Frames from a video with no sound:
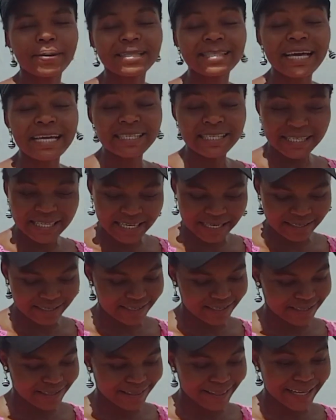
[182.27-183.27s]
But 30
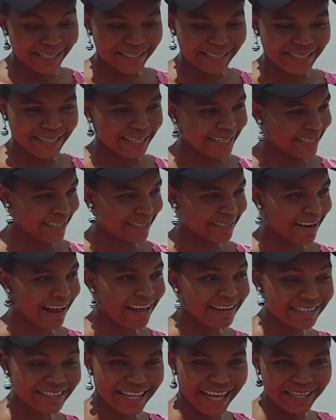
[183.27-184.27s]
days,
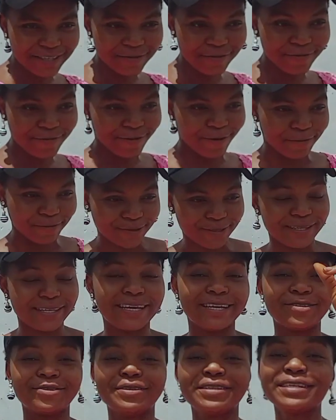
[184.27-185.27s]
I'm starting from
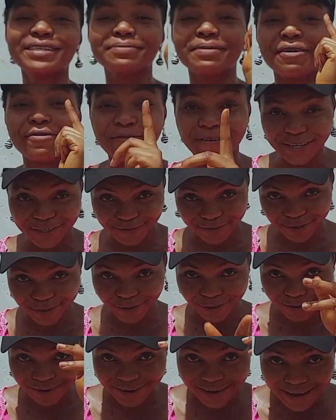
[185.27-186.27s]
today. So this is my first
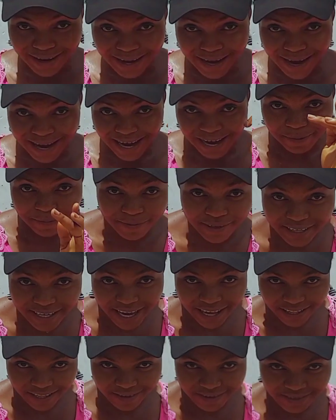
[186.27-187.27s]
video, me
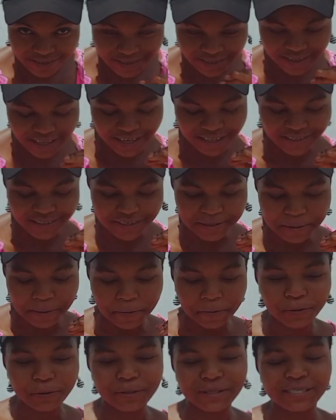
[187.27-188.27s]
announcing that
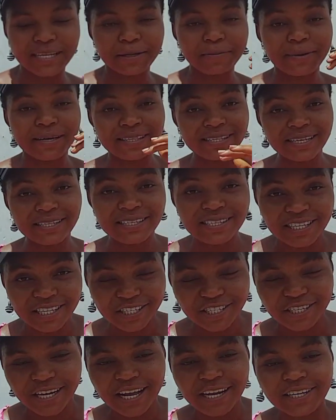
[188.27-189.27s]
I want to start my 30
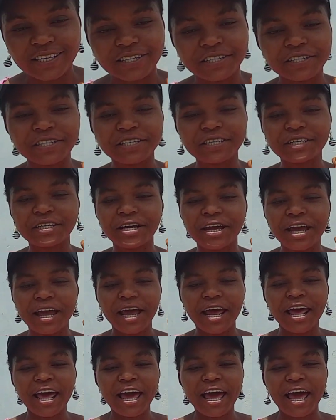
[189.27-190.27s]
days challenge,
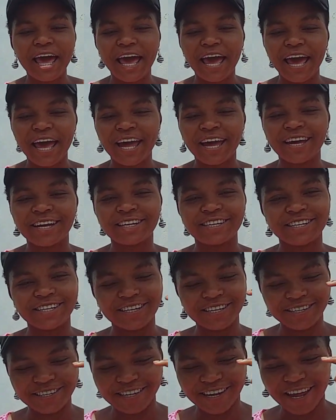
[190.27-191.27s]
and
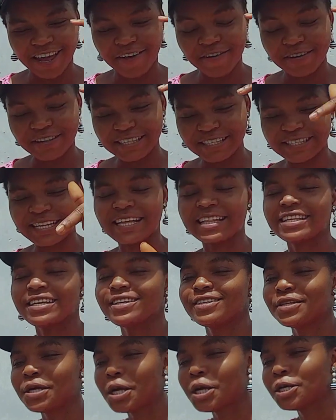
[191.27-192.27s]
it already
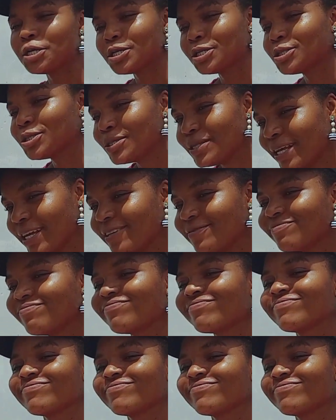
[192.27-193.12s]
started today.